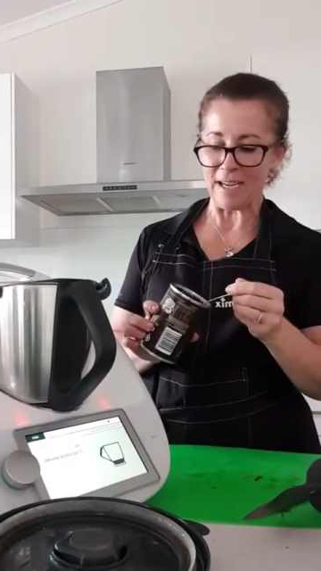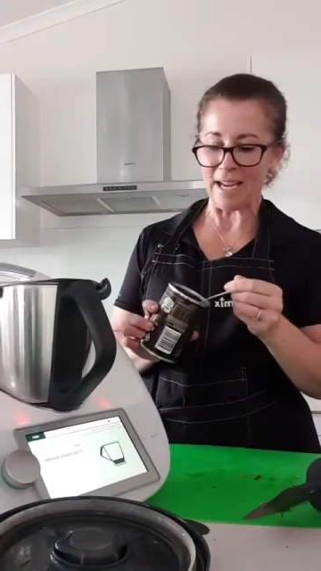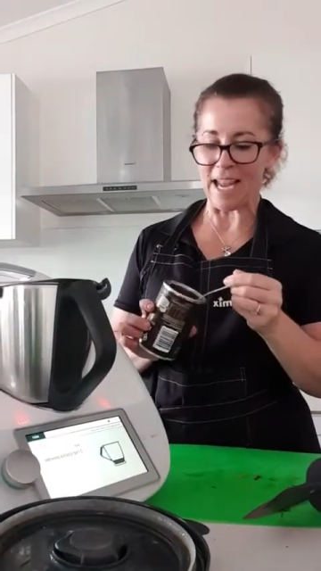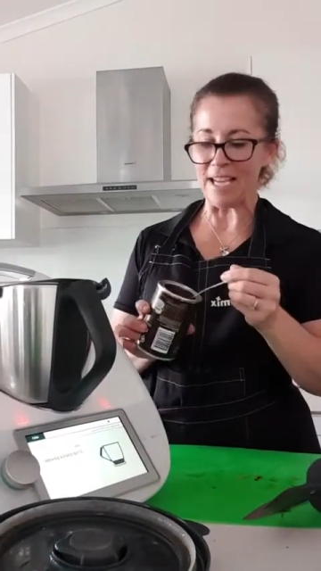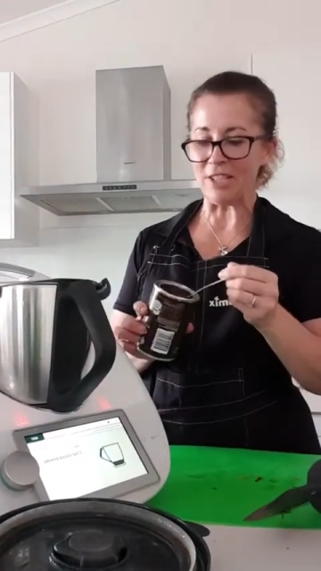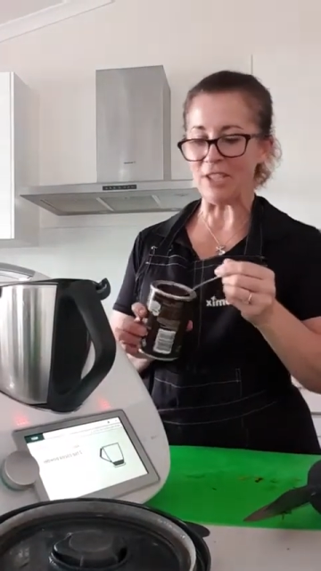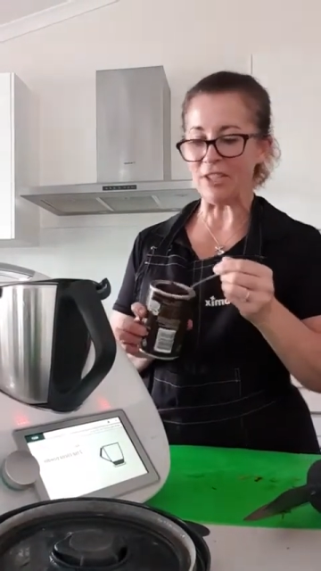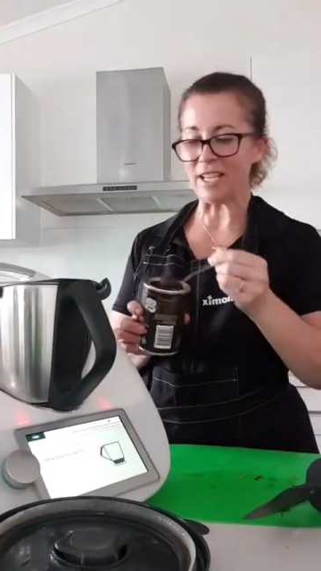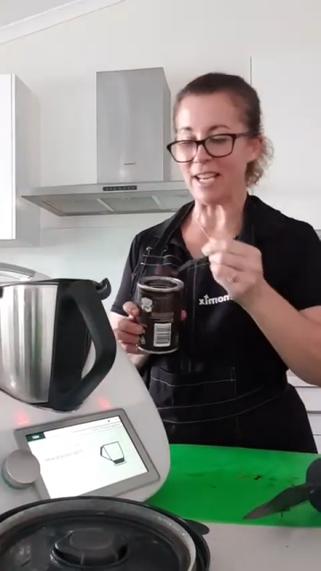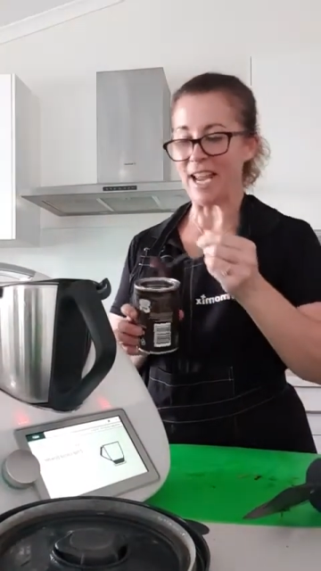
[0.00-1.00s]
And you
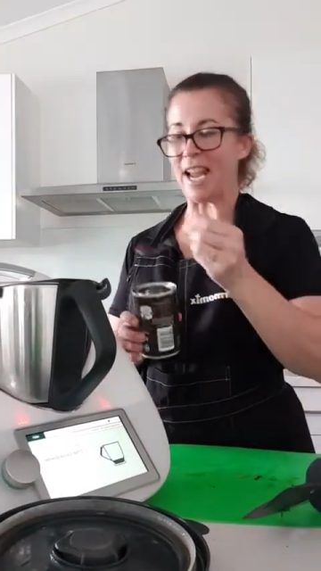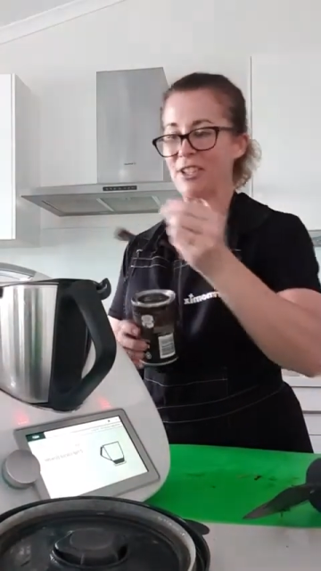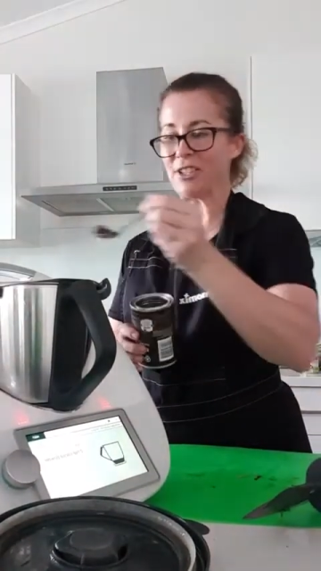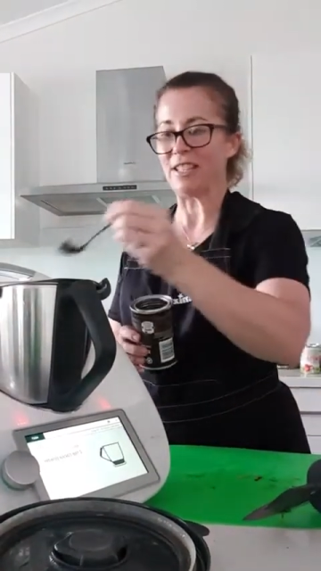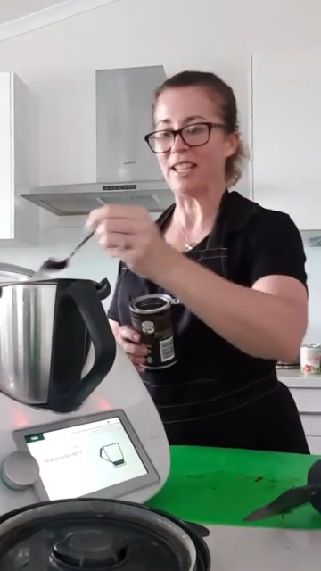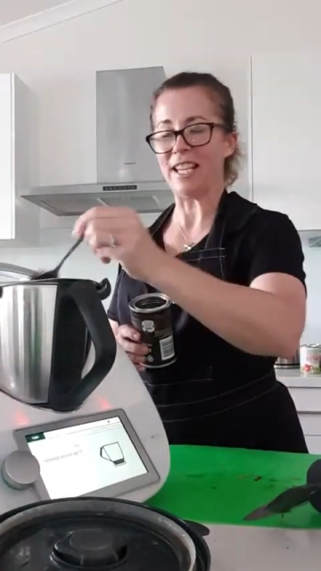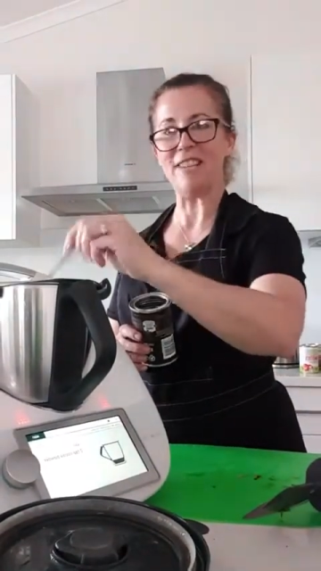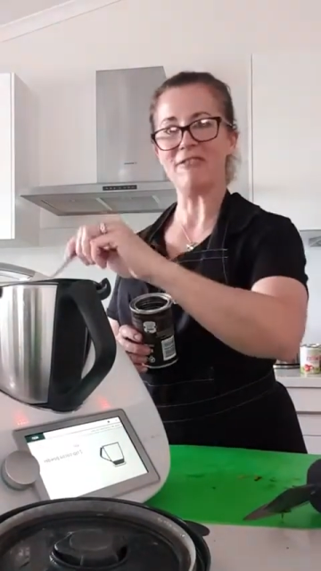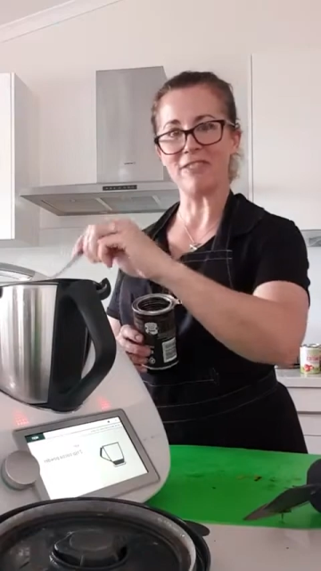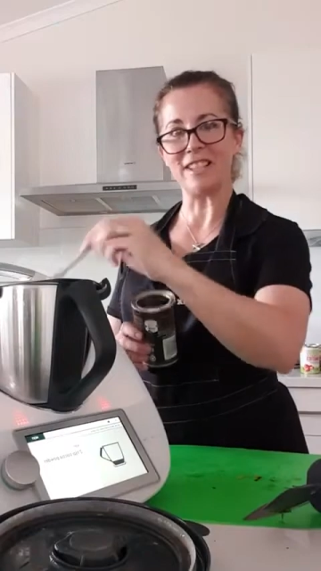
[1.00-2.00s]
can
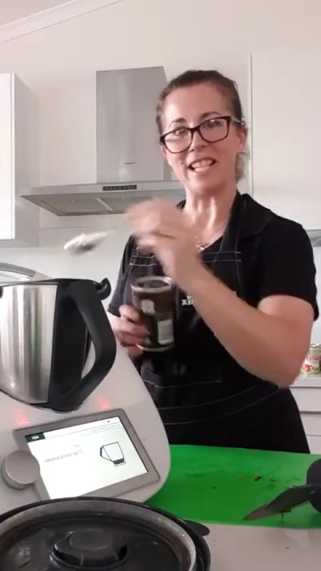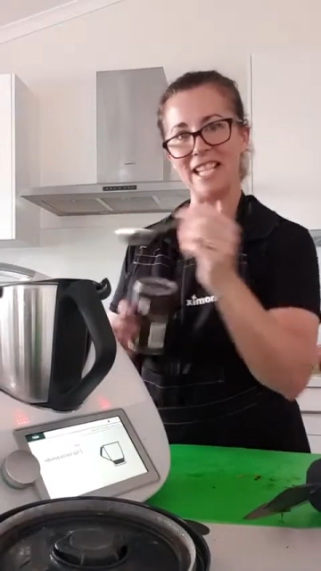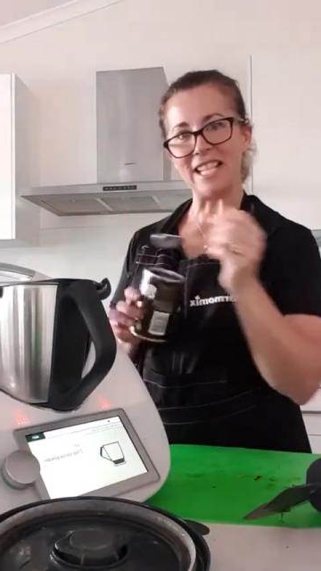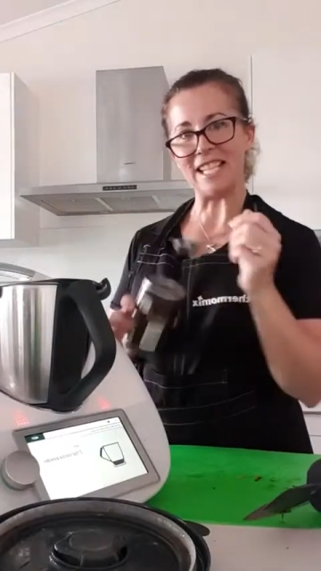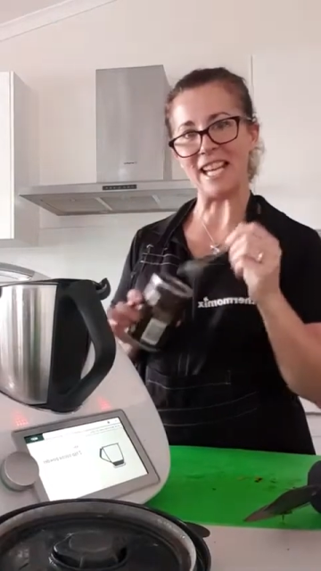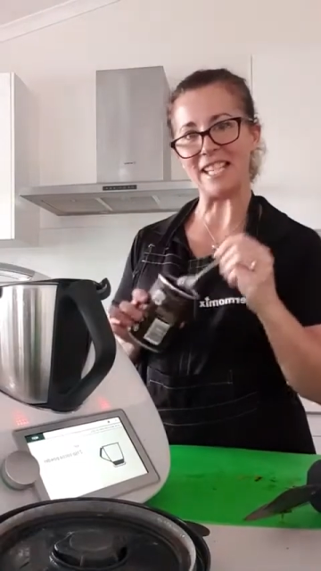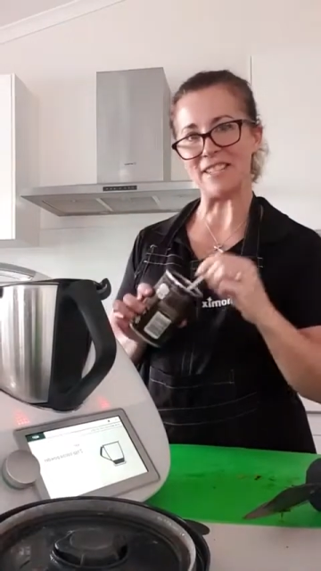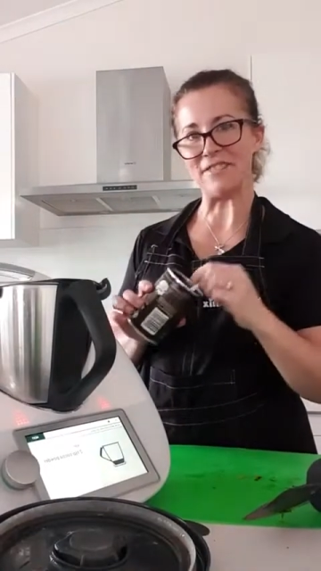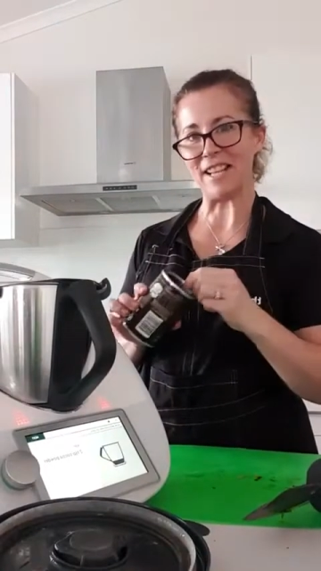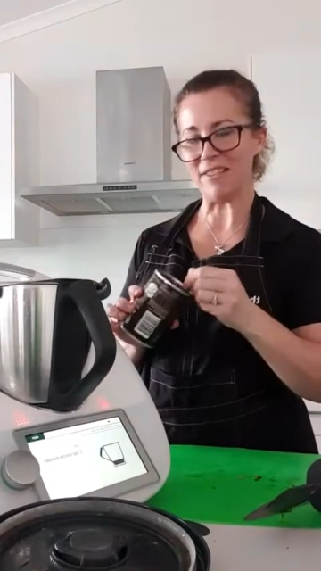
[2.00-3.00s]
actually really taste
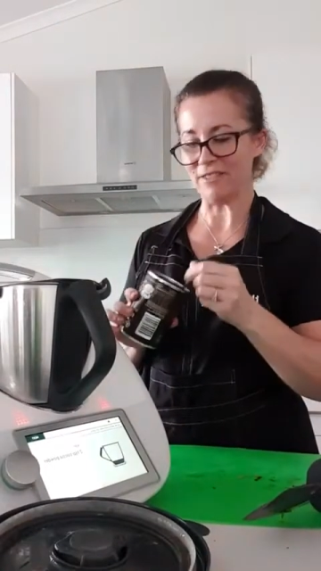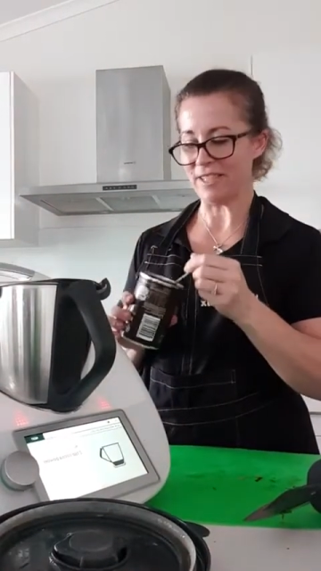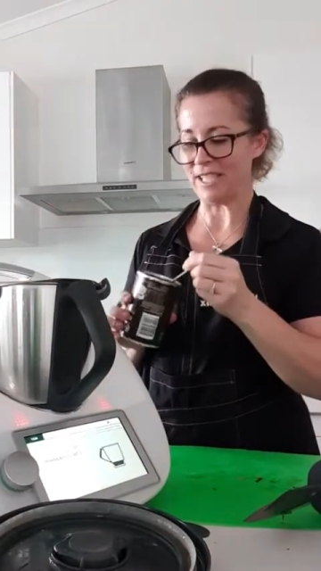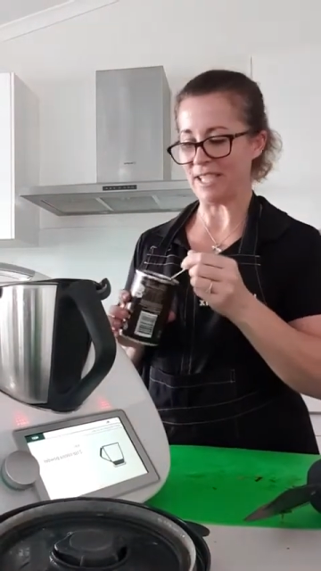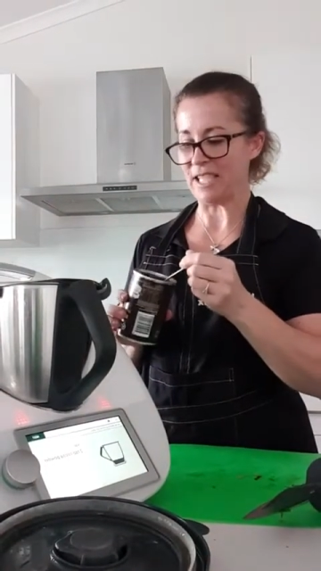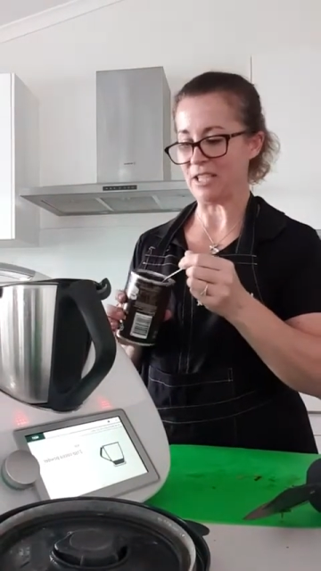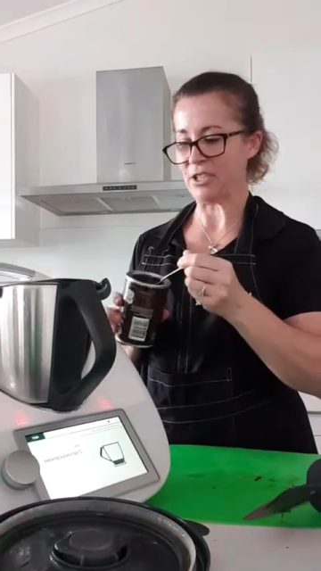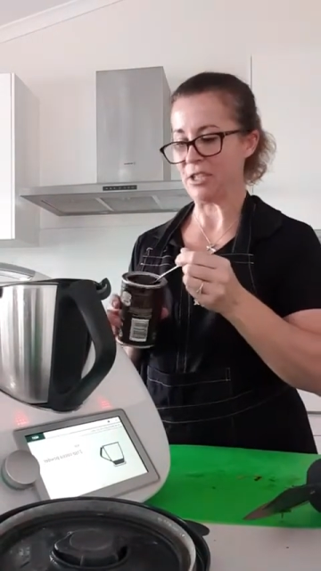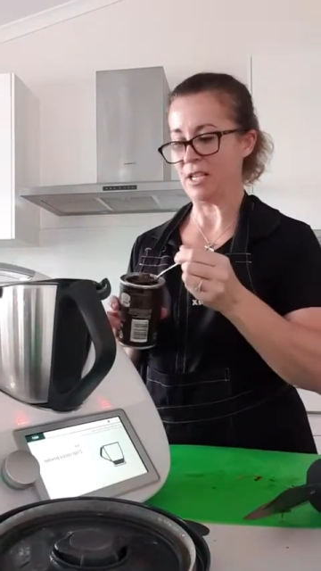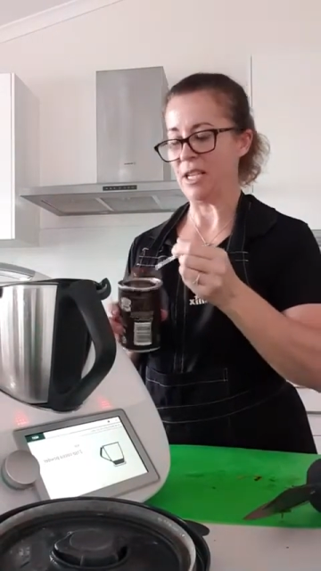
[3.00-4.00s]
the flavour in the dish.